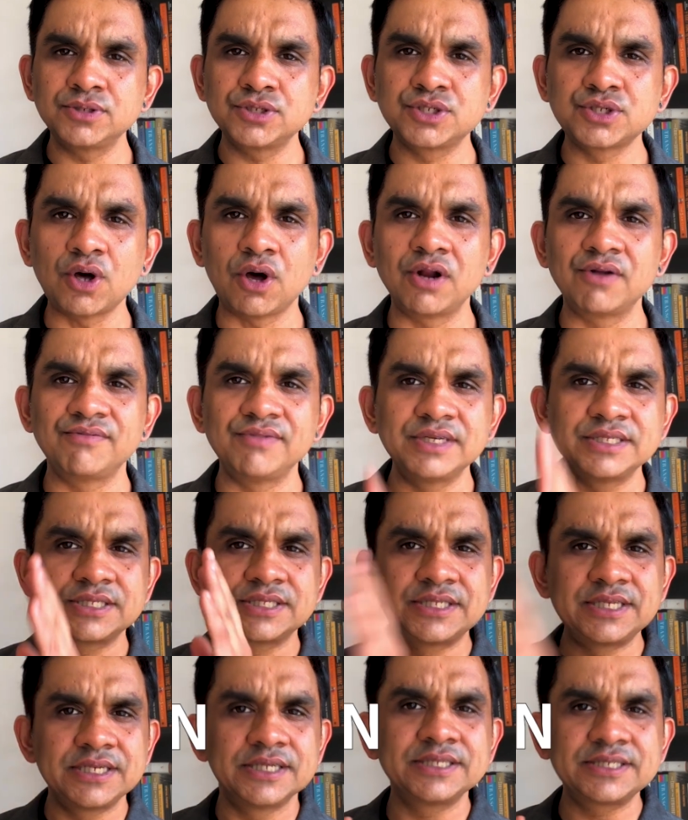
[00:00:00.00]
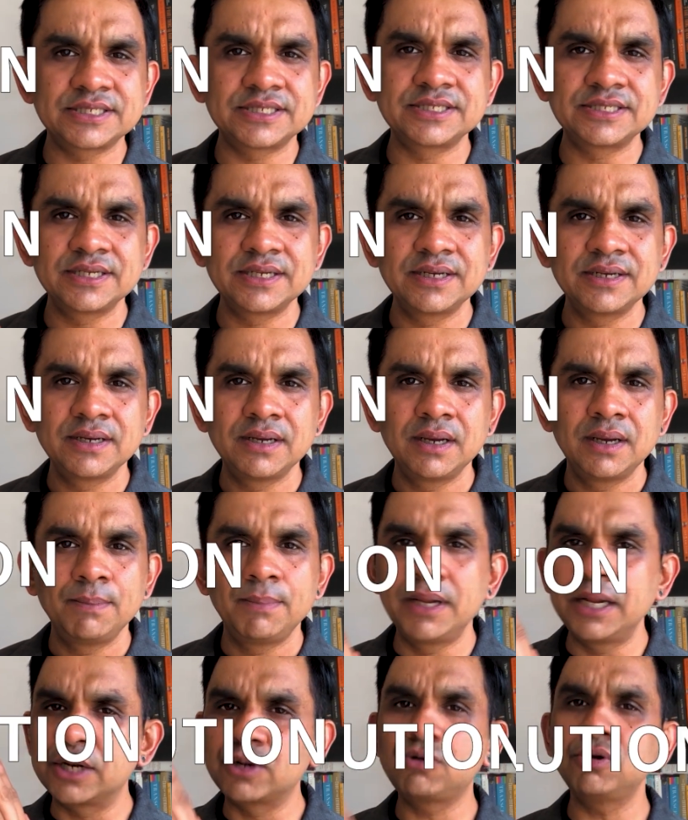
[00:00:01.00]
solve is this,
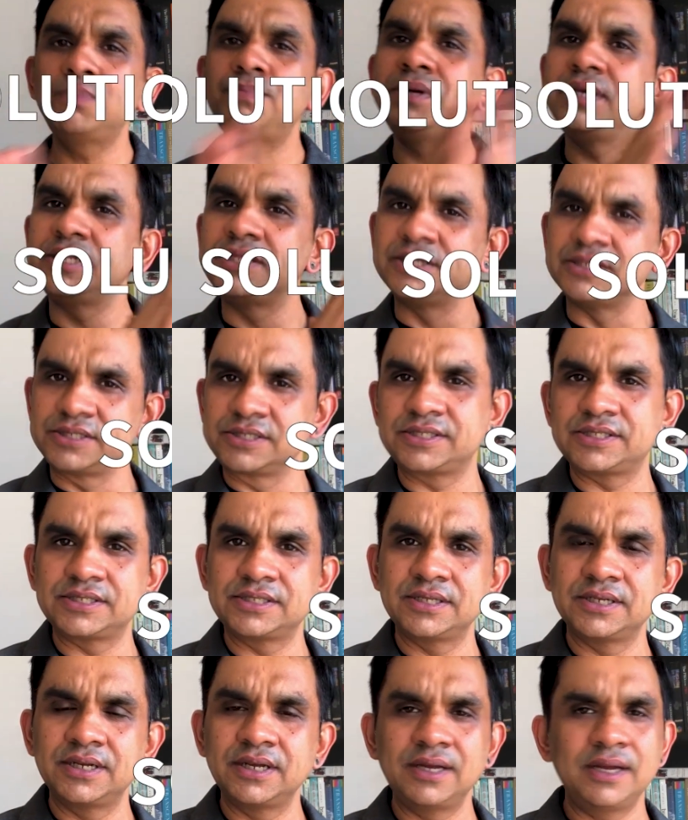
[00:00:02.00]
but it could be this.